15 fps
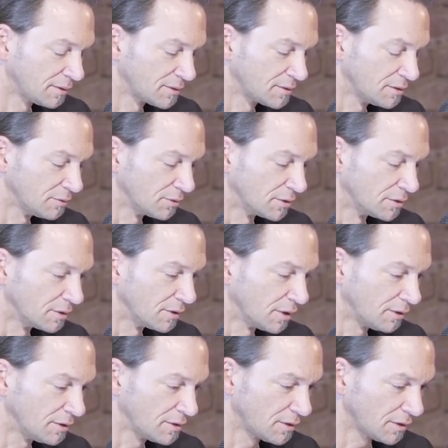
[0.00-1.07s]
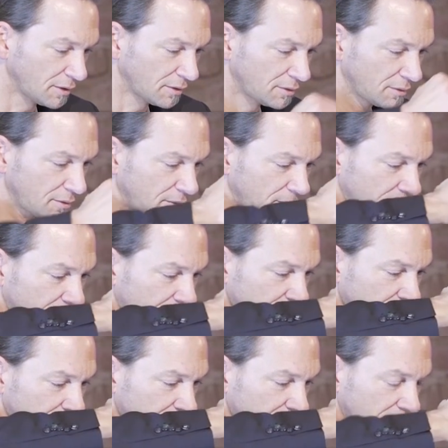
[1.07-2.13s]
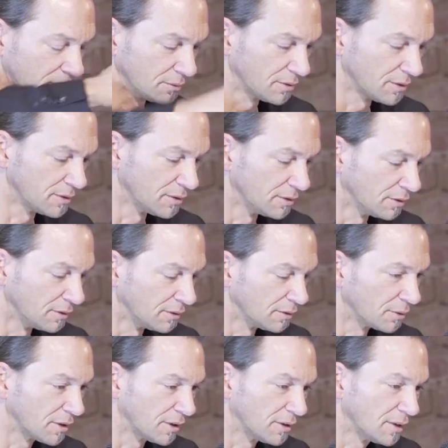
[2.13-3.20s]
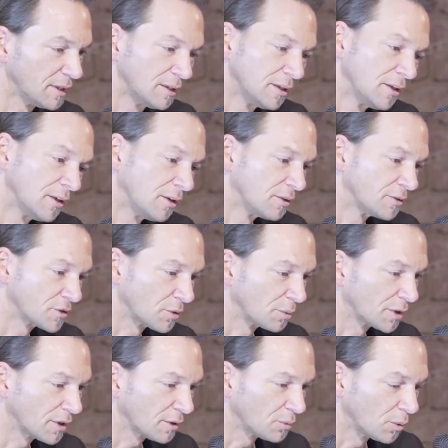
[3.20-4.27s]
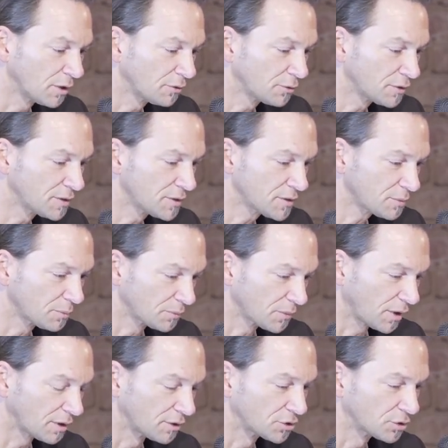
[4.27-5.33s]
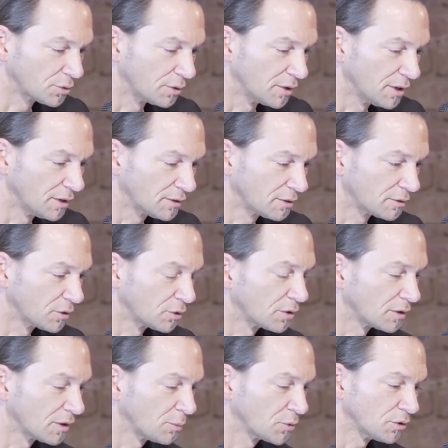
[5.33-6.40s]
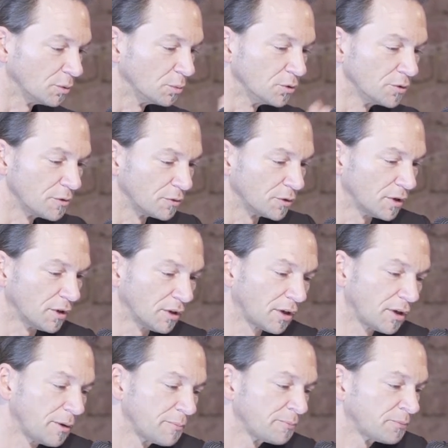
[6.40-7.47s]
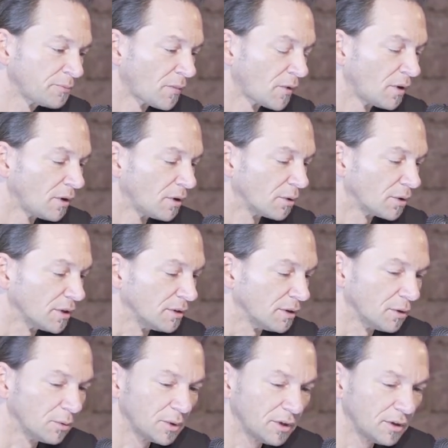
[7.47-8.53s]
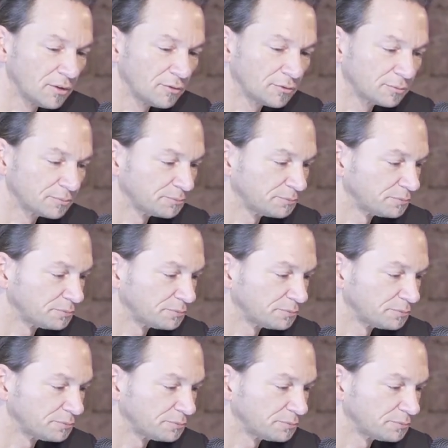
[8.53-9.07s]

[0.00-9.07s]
Let's see if it did anything. No, it didn't. Okay, so we can't wait for this. I can show you later. You can come to our booth if you like. Okay, now we have